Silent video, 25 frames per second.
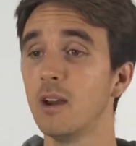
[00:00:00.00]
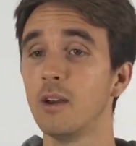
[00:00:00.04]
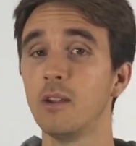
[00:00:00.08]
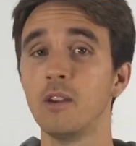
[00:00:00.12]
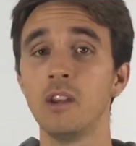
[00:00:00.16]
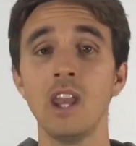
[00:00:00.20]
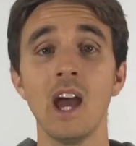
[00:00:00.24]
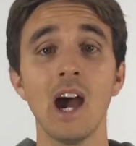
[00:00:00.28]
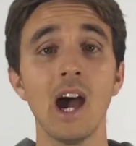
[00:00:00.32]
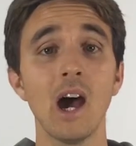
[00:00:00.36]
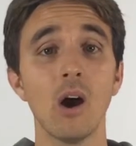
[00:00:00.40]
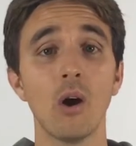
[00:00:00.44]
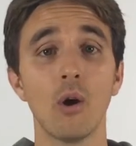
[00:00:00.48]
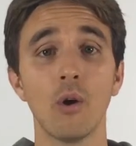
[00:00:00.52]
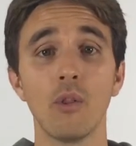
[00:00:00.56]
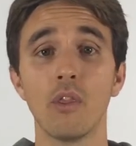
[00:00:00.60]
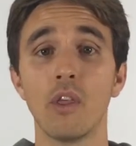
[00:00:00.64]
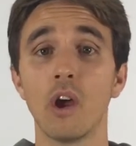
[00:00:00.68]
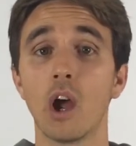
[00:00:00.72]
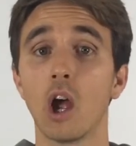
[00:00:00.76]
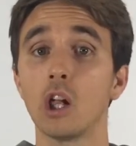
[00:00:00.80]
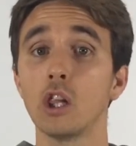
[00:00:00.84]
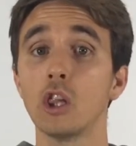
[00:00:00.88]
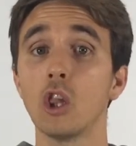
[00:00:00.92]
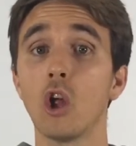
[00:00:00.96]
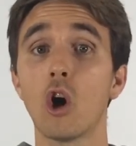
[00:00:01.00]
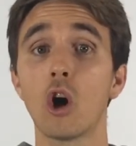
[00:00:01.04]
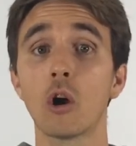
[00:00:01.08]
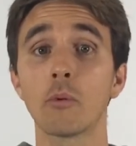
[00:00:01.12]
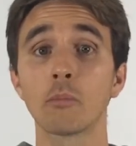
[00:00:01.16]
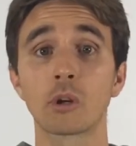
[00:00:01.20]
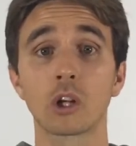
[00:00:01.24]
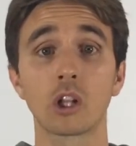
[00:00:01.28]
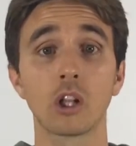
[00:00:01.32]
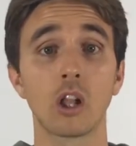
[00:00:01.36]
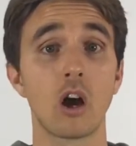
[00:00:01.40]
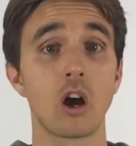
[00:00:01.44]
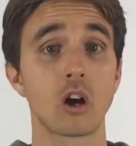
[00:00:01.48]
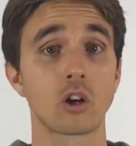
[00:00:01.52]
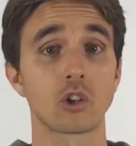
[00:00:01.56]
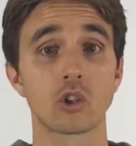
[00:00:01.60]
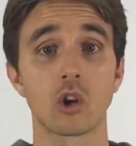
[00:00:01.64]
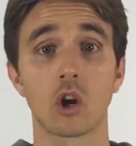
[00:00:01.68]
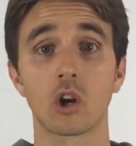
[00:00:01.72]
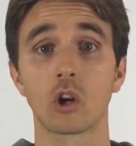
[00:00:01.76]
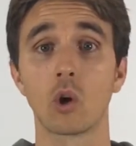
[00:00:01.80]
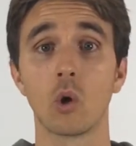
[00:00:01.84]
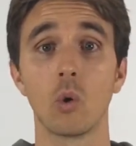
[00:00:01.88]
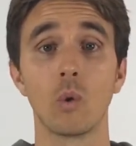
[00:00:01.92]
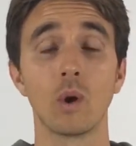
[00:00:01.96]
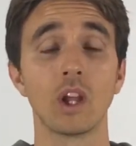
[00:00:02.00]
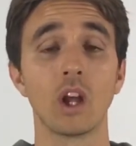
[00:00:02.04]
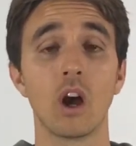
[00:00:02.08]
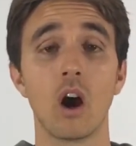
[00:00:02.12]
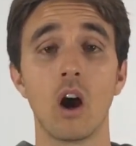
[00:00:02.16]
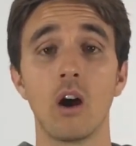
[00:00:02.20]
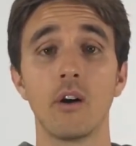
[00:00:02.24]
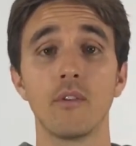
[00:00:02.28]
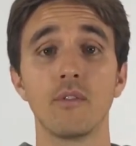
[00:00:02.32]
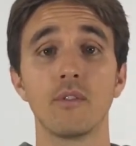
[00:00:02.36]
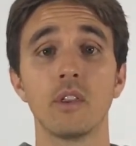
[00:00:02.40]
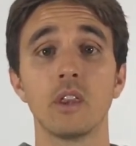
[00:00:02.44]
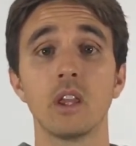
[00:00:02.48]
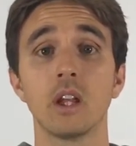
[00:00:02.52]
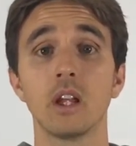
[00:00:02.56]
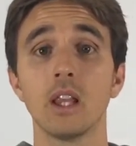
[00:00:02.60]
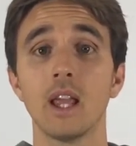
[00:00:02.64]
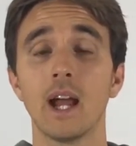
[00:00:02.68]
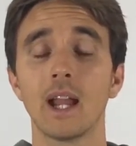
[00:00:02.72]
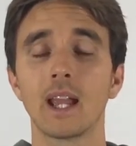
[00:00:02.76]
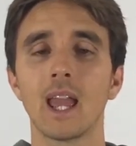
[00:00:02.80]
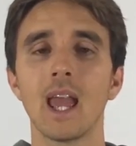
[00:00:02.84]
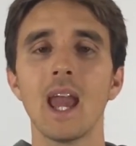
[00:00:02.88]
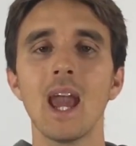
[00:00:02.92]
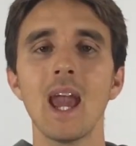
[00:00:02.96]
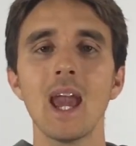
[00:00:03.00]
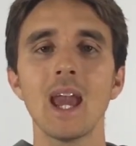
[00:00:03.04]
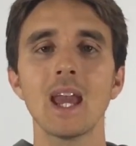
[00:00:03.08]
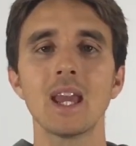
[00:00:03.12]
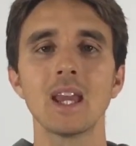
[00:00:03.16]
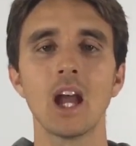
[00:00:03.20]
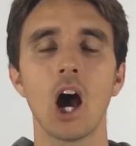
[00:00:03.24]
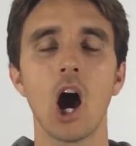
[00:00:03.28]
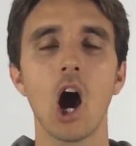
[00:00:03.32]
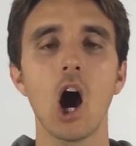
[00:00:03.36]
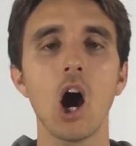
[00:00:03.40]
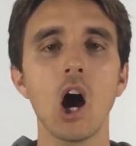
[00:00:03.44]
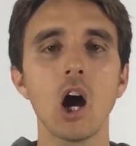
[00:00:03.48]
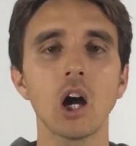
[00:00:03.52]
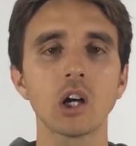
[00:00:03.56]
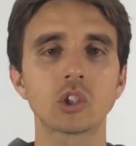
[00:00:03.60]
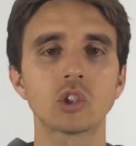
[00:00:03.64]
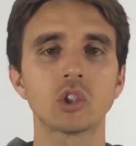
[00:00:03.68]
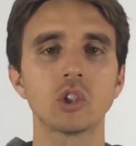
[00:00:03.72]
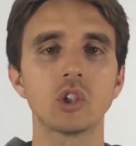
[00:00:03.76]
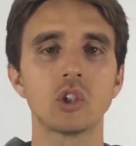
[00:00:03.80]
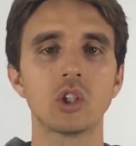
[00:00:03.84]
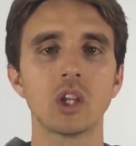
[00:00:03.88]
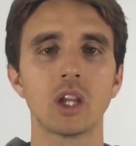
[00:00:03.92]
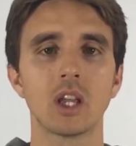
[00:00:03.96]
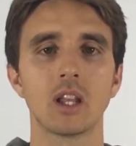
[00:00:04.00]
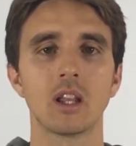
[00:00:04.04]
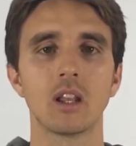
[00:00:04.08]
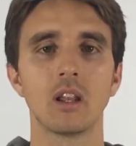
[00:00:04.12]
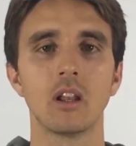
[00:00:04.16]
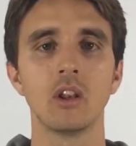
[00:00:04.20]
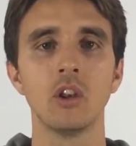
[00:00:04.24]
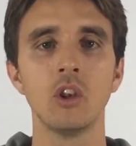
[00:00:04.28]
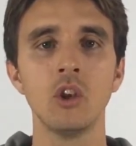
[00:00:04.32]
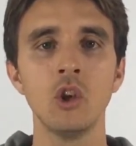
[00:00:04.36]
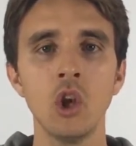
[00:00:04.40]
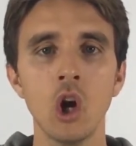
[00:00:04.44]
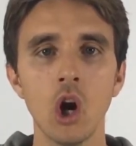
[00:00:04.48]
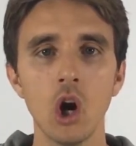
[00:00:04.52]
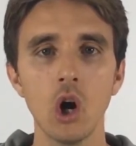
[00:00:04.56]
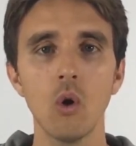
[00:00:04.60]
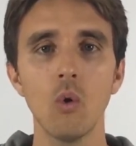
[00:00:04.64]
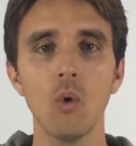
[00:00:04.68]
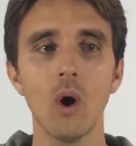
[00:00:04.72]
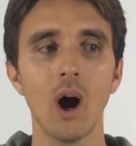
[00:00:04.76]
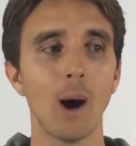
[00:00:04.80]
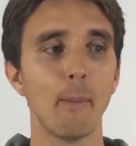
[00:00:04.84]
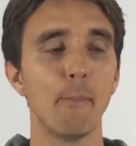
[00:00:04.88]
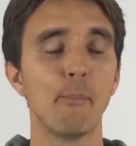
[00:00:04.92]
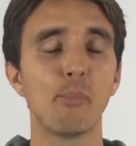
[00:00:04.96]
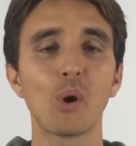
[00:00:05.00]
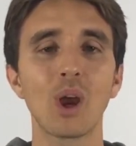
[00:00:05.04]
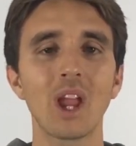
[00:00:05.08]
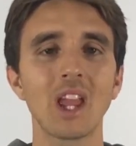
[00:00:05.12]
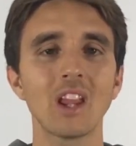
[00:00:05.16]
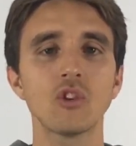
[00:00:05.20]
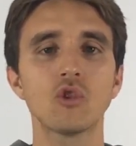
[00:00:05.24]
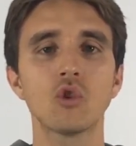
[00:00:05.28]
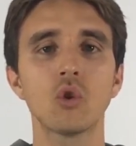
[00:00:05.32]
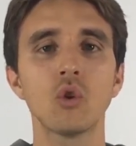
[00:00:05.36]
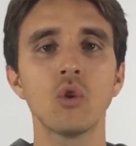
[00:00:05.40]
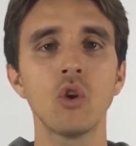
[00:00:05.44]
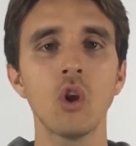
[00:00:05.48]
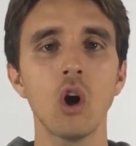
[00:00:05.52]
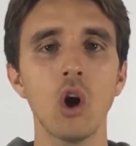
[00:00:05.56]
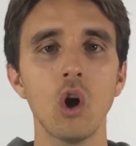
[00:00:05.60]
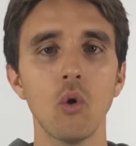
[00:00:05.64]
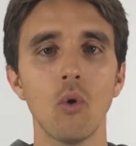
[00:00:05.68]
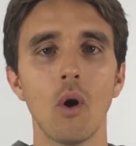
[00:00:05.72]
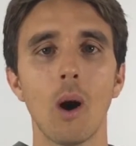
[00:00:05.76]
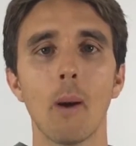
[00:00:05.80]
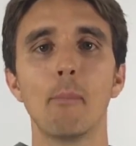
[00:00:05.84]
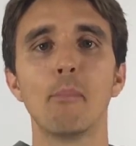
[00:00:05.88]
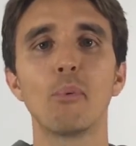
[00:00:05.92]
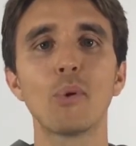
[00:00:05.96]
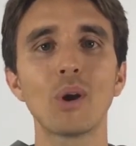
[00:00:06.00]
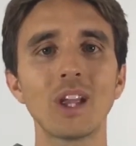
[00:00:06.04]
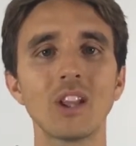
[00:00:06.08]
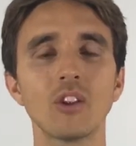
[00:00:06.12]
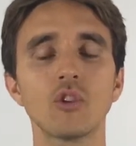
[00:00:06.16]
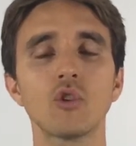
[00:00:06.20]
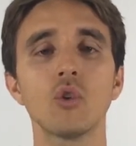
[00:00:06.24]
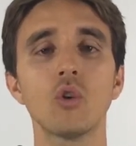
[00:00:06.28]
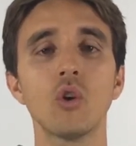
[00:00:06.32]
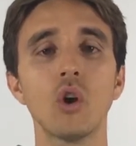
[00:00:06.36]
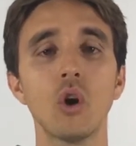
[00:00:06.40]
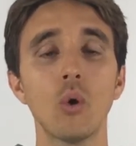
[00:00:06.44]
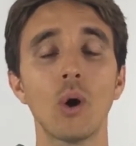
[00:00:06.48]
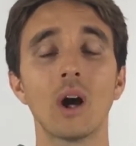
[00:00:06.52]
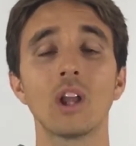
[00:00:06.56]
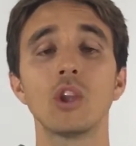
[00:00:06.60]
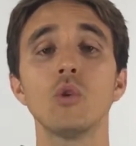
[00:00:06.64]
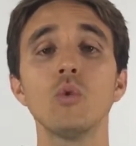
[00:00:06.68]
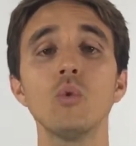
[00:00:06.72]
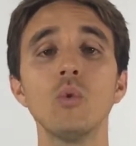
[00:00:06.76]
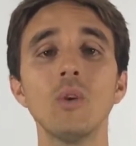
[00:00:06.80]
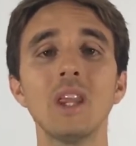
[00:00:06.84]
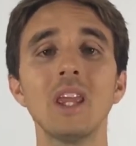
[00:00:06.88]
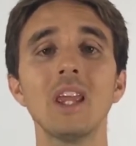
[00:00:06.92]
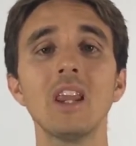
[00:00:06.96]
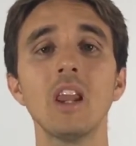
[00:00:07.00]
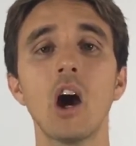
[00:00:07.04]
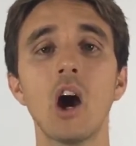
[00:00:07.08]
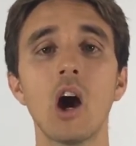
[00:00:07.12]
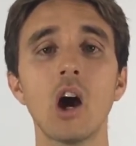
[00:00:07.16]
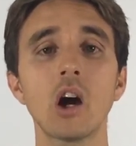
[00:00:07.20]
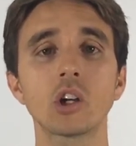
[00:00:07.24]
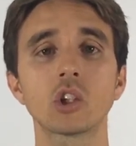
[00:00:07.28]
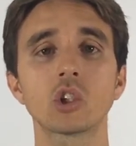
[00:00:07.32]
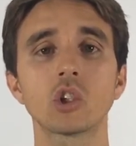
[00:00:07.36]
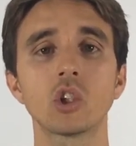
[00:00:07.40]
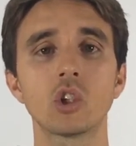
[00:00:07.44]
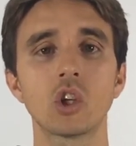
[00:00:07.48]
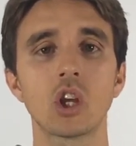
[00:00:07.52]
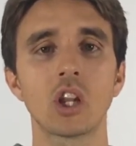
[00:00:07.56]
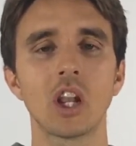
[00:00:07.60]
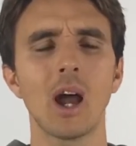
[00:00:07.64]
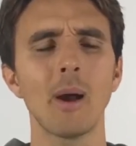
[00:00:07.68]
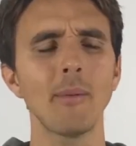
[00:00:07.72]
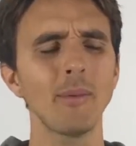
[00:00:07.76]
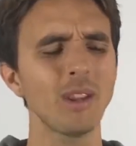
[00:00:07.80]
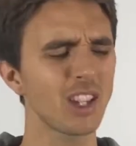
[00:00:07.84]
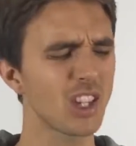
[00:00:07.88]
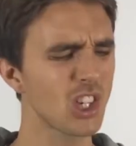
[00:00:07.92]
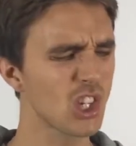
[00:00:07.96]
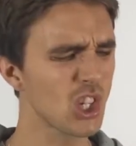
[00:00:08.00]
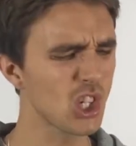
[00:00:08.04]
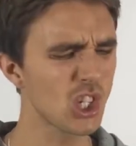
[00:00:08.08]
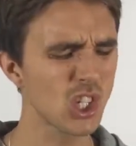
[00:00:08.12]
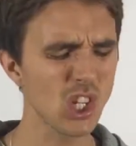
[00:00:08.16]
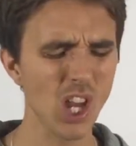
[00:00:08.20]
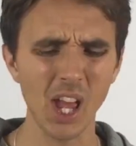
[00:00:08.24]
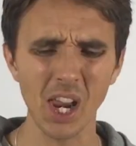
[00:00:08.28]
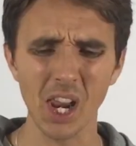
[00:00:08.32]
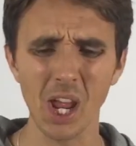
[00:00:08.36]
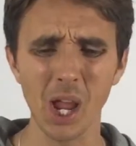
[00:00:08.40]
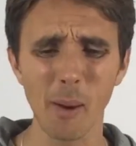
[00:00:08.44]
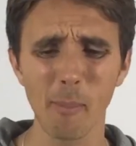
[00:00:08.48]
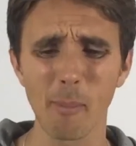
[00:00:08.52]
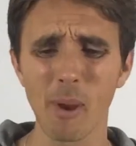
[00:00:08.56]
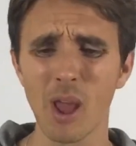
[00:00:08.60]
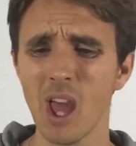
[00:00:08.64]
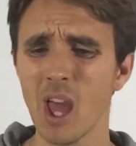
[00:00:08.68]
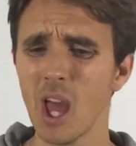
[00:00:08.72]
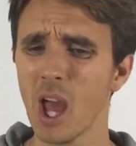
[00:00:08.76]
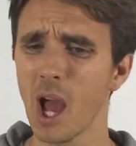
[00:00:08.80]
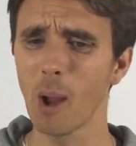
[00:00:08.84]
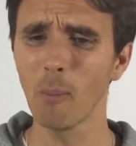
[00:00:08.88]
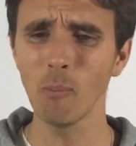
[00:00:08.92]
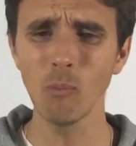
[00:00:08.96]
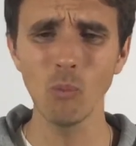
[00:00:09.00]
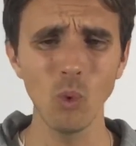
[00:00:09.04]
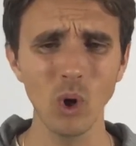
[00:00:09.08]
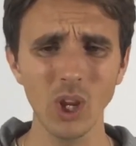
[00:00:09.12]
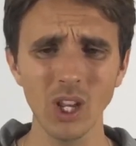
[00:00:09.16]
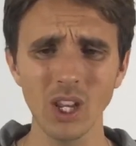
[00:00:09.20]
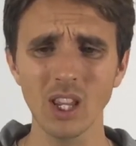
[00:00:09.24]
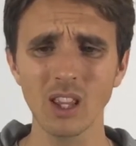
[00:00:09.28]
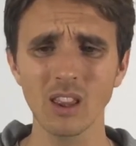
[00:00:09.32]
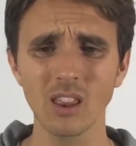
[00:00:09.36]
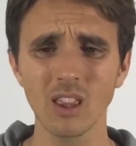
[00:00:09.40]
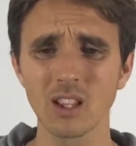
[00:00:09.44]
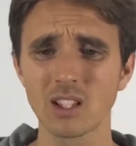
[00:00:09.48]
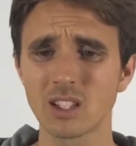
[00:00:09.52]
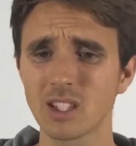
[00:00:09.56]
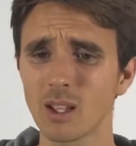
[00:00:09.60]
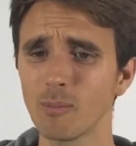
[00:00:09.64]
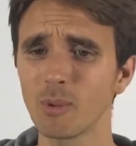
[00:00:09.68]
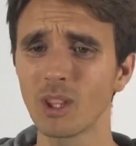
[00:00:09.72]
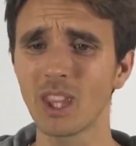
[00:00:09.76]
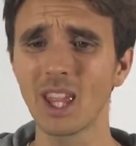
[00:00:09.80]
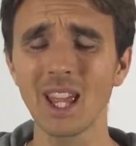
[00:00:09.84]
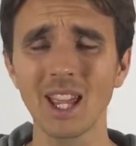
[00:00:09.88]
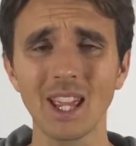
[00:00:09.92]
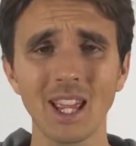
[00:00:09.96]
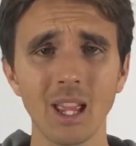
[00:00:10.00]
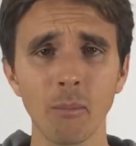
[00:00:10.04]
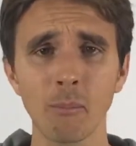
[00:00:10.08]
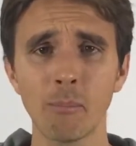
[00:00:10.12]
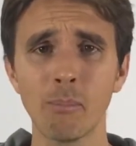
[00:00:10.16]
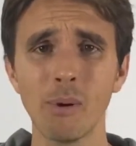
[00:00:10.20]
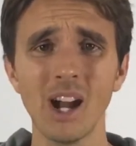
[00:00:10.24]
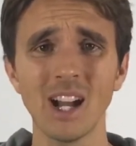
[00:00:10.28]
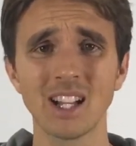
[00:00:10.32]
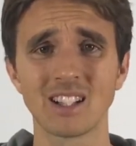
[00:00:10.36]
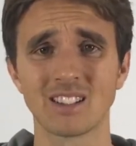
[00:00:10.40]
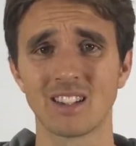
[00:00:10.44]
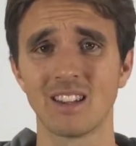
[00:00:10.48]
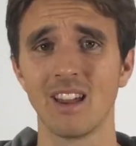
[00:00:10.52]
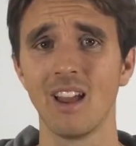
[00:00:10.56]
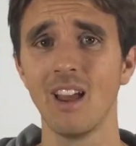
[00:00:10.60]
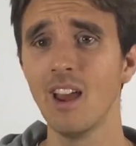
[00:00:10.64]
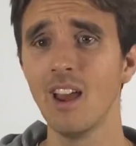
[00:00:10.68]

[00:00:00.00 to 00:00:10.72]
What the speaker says: Now the alarm clocks are going off and they're like, hey, oxygen, Noah, brain to Noah, you need oxygen. I'm like, shut up, I'm winning this, I'm kicking butt.